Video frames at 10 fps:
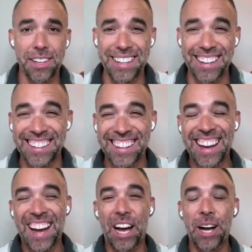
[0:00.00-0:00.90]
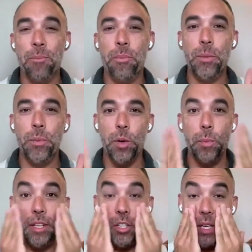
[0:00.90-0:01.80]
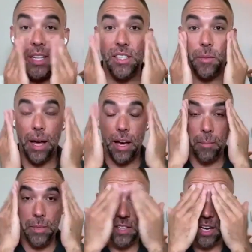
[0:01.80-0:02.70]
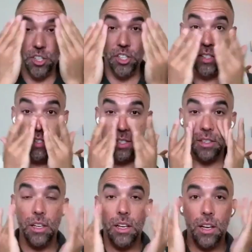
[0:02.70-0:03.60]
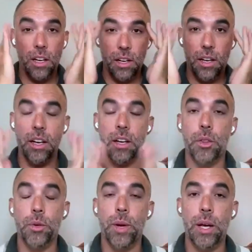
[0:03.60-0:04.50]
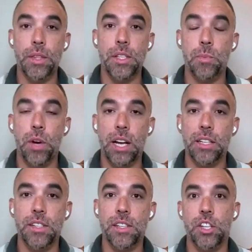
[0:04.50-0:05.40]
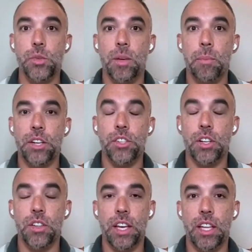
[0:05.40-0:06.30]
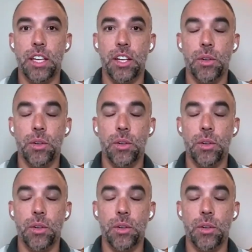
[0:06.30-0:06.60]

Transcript: We will be doing some eye massages throughout this practice, and I just want to make sure that,